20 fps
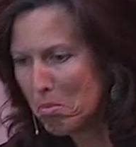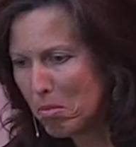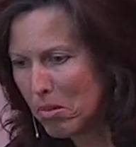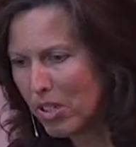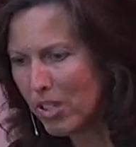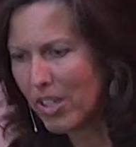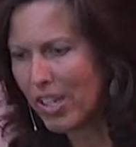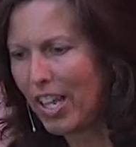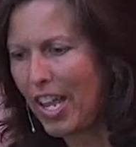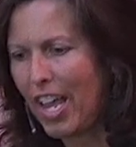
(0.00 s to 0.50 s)

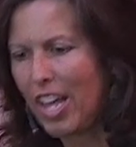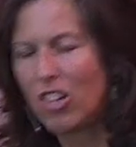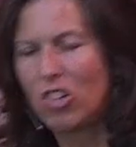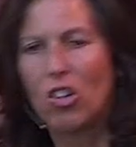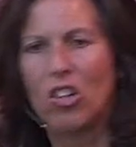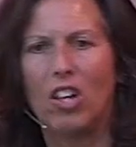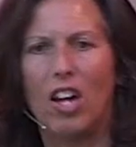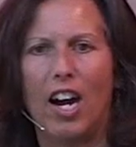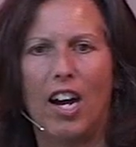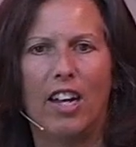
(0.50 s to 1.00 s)
put the
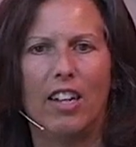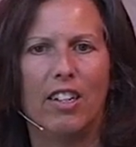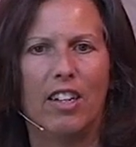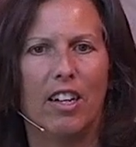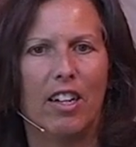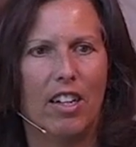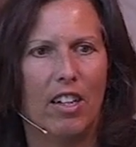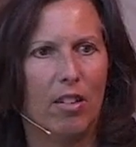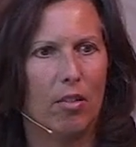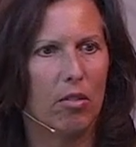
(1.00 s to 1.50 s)
candle on
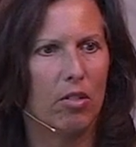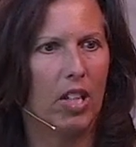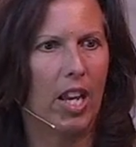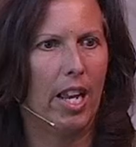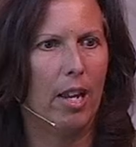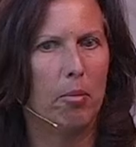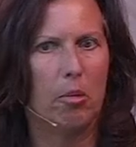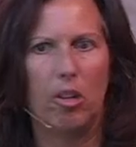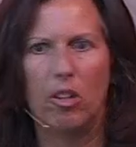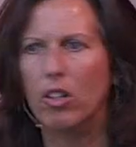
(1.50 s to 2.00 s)
a
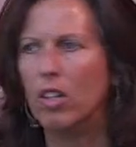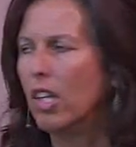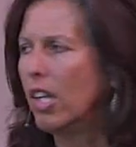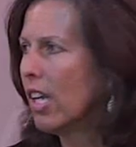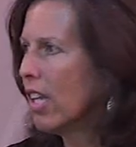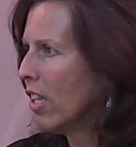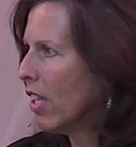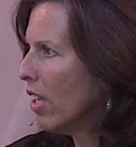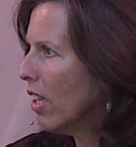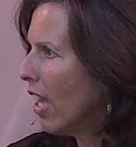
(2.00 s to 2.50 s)
table,
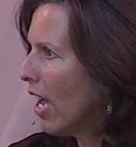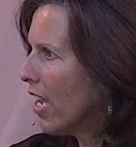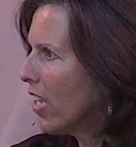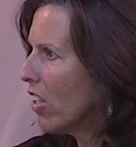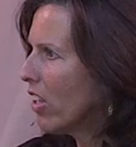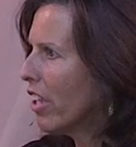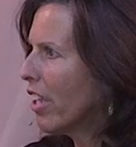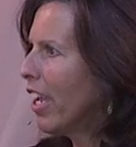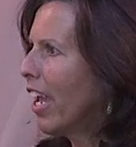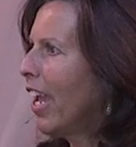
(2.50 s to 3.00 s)

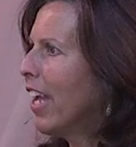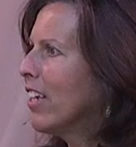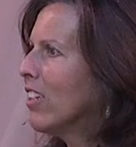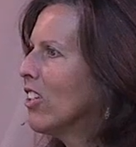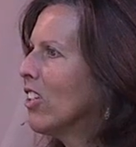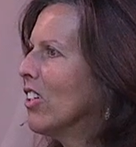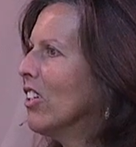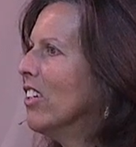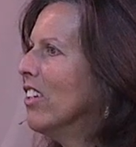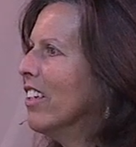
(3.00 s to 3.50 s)
light the
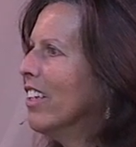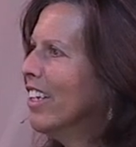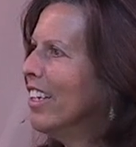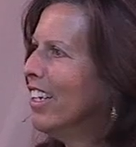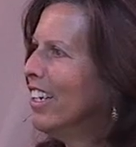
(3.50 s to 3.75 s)
candle,